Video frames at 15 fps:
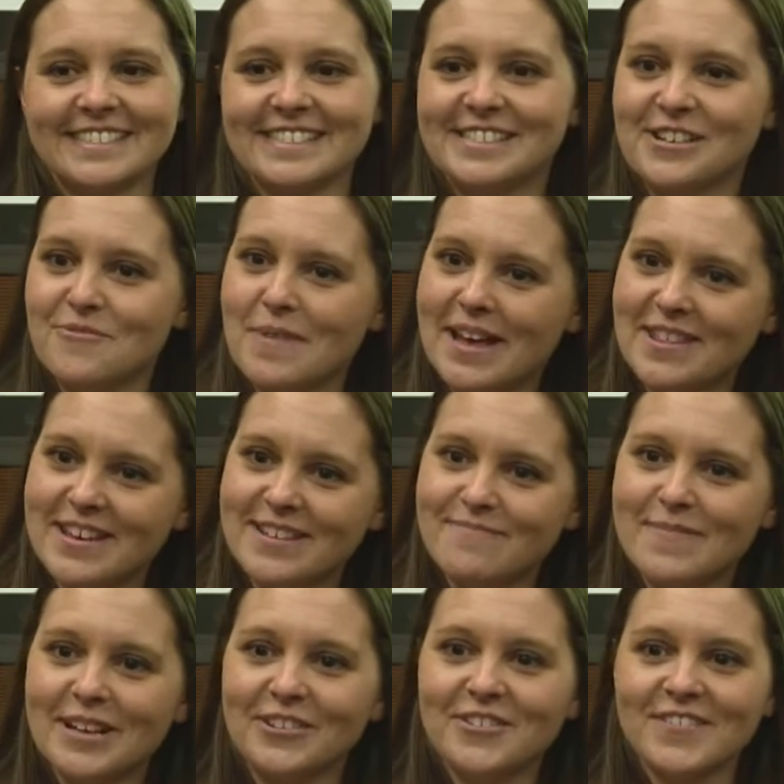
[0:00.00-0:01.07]
so by the
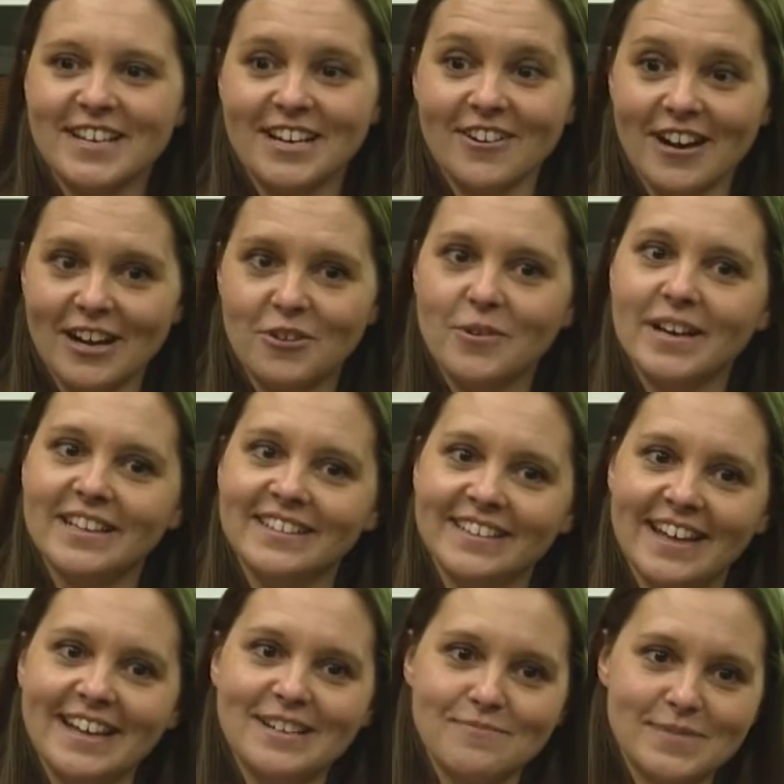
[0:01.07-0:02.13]
middle of the year, I quit
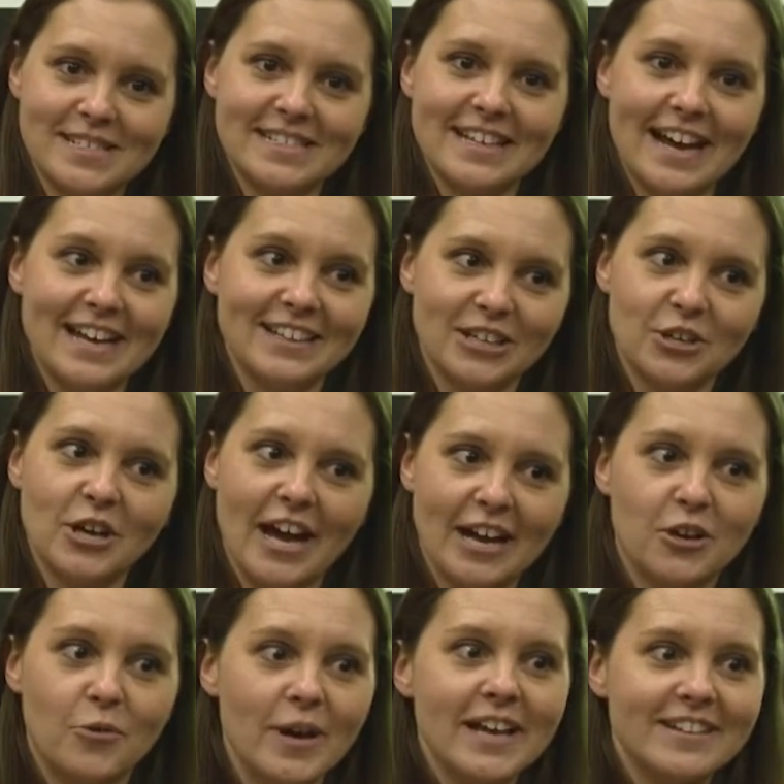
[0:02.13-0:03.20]
letting them, I, I
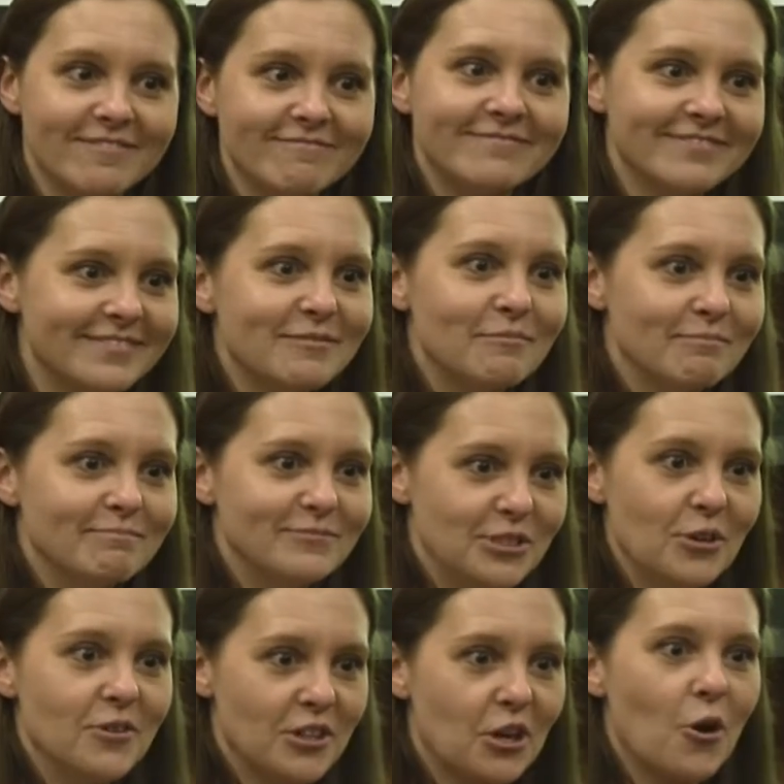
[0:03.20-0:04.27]
quit
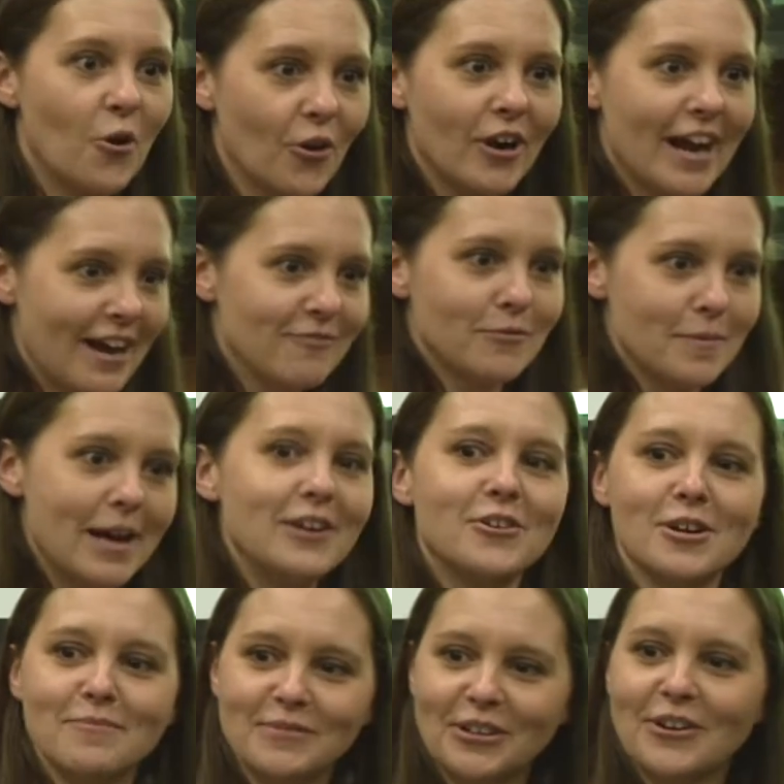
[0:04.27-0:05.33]
doing the core out from under
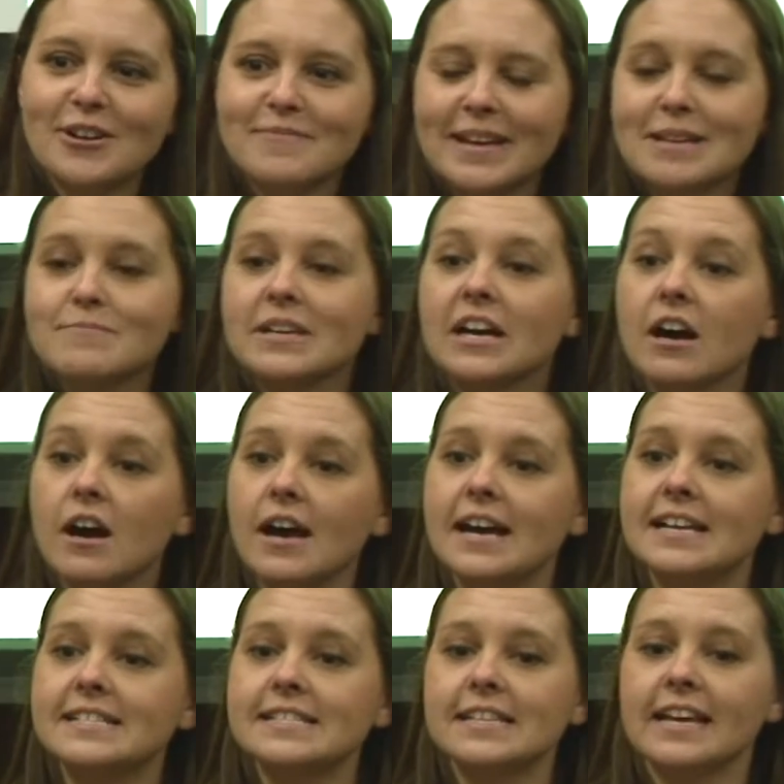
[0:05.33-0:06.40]
them. You know what I mean?
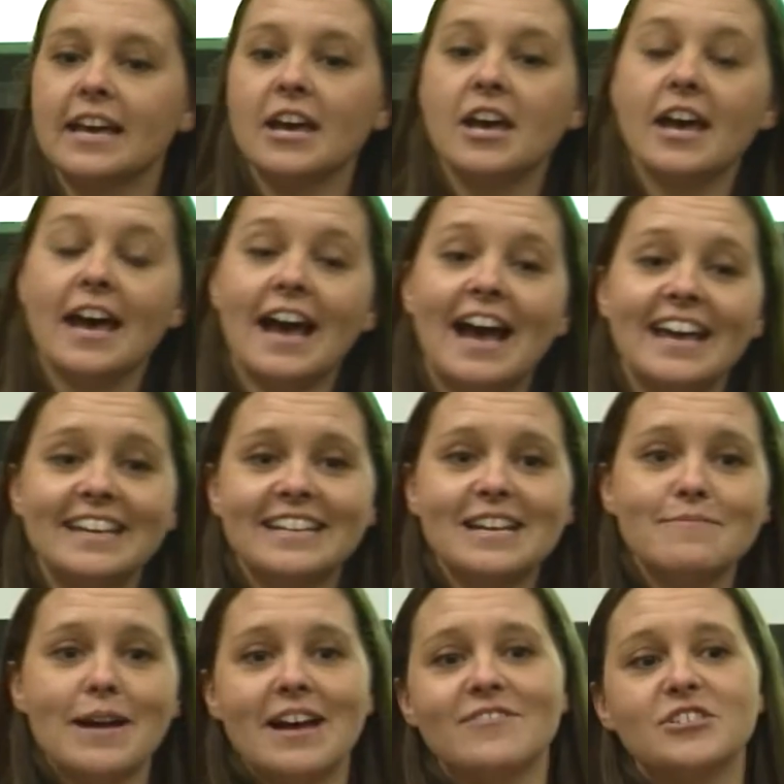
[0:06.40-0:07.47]
Because I ended
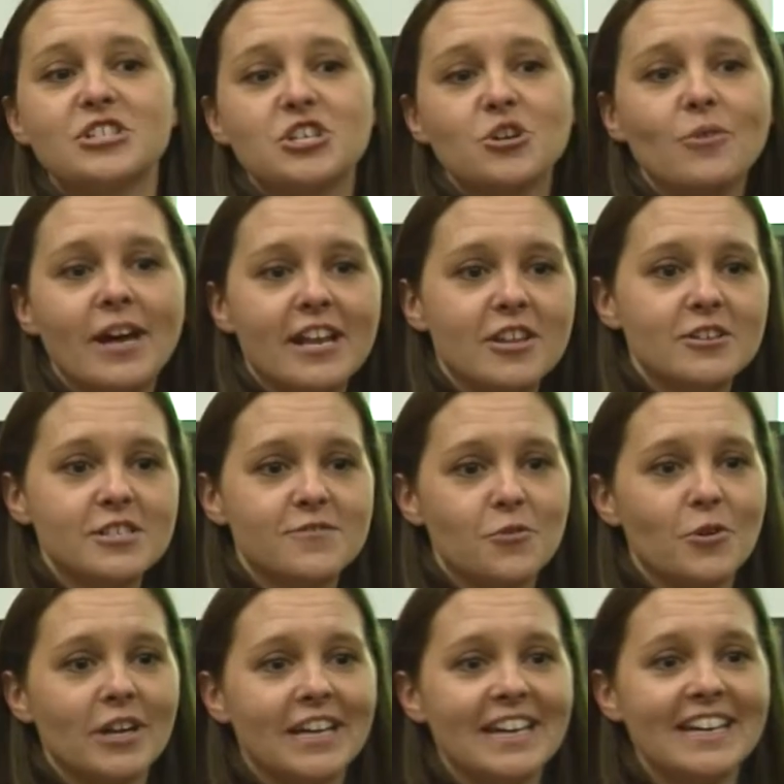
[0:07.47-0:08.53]
up having two out of those
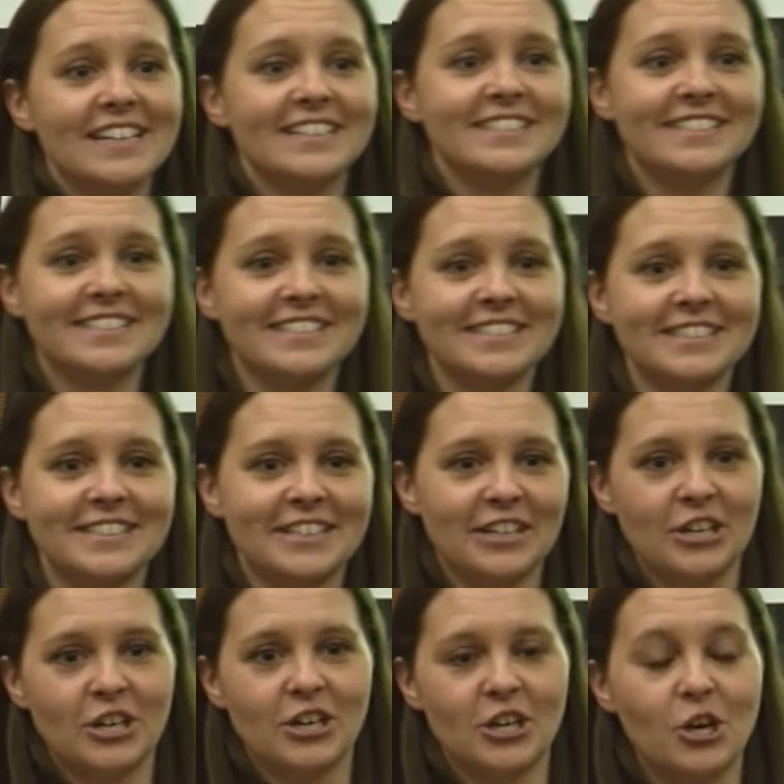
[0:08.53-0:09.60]
four kids
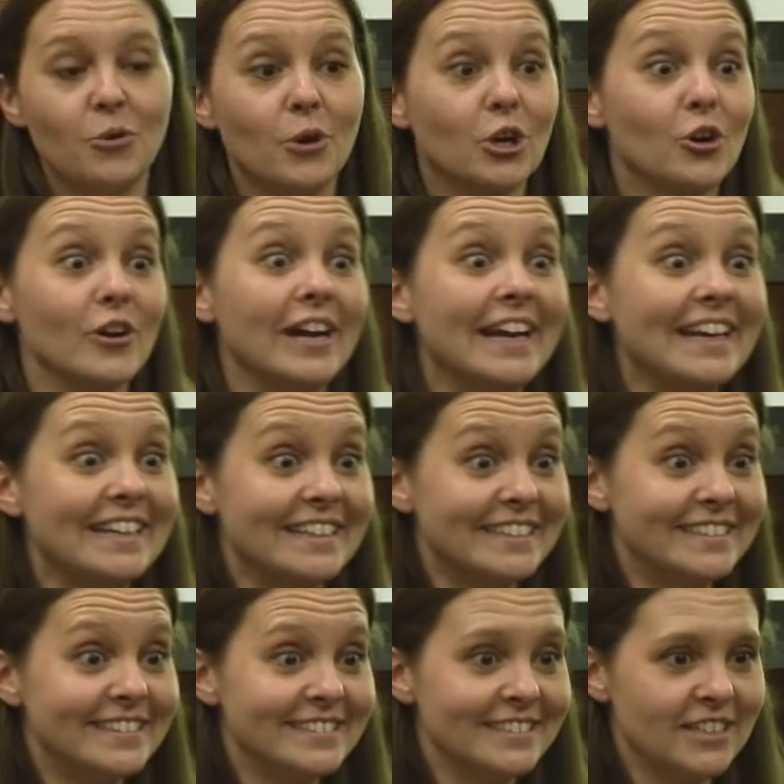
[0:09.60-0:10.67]
who were green
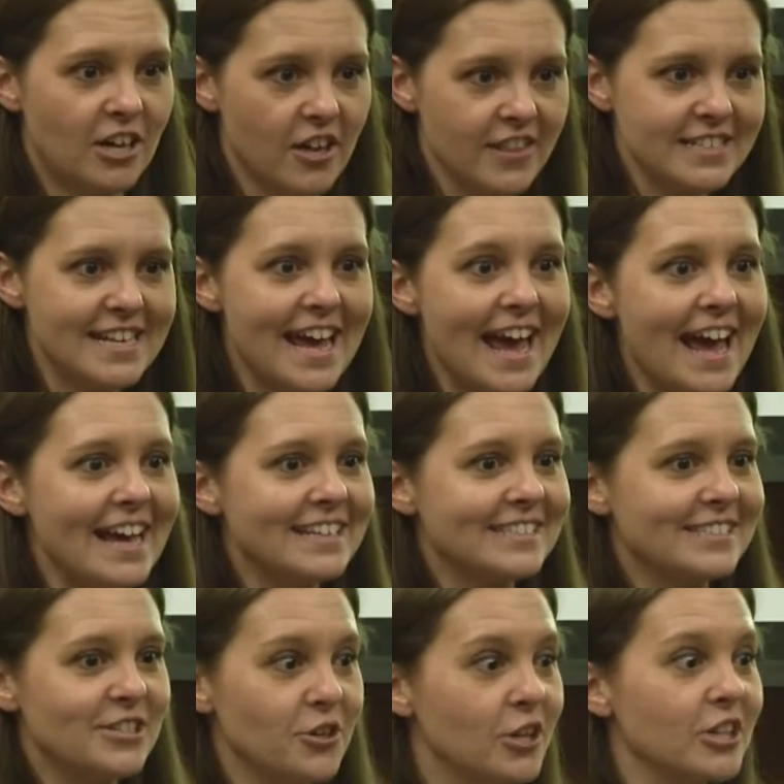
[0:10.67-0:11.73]
on the
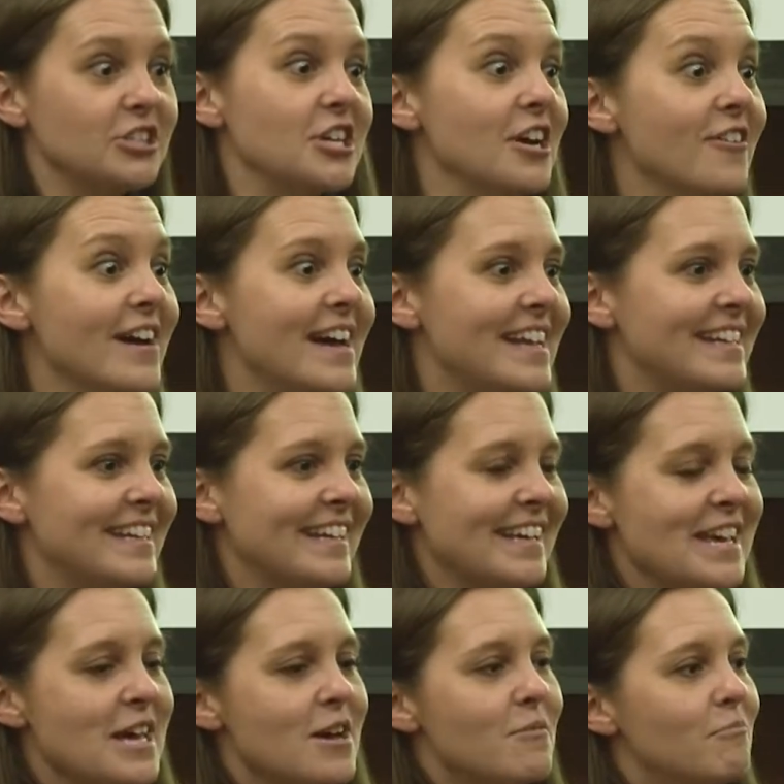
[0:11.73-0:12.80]
test, who could do it.
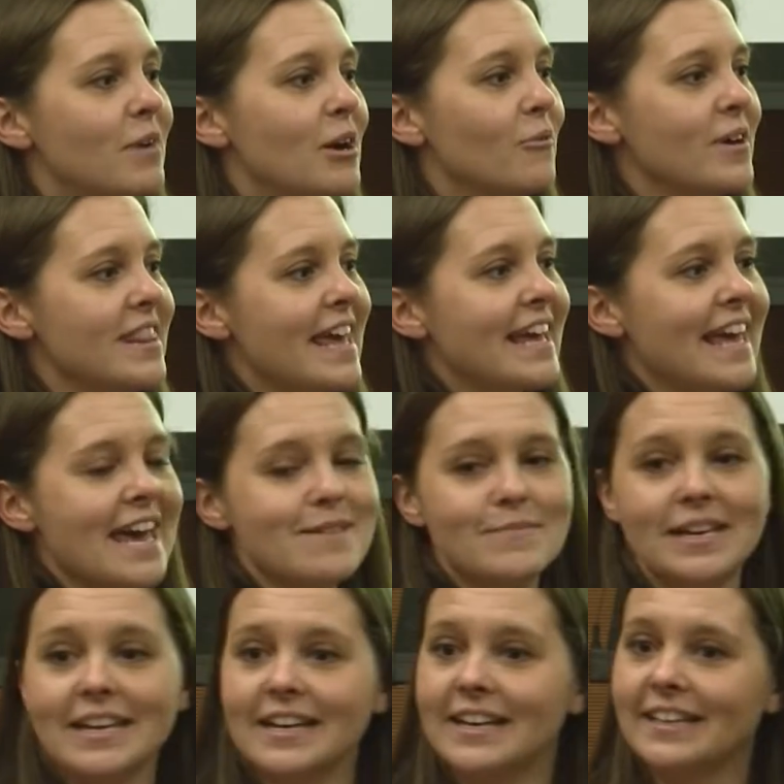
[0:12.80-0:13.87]
But when they came
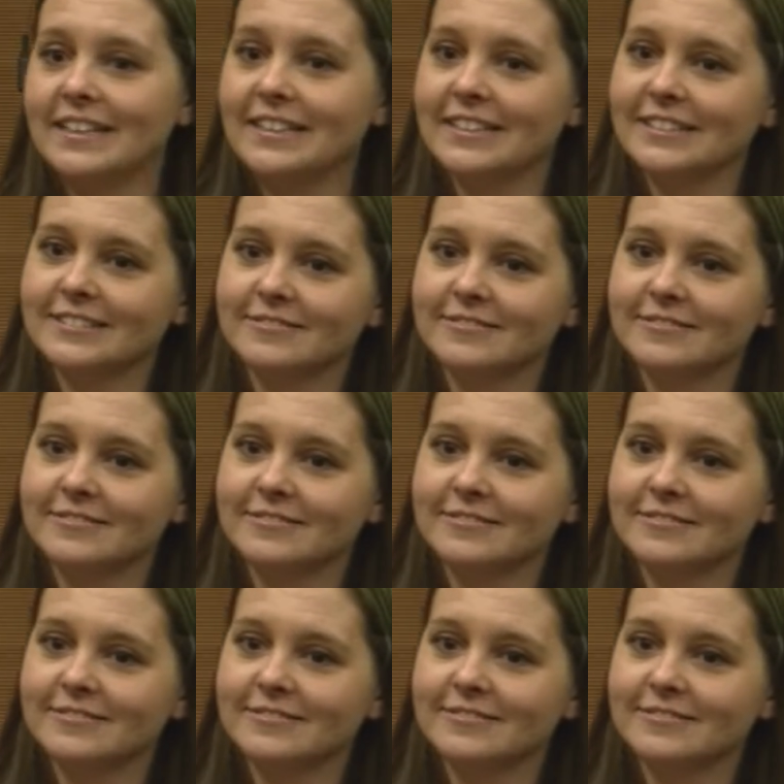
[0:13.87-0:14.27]
in,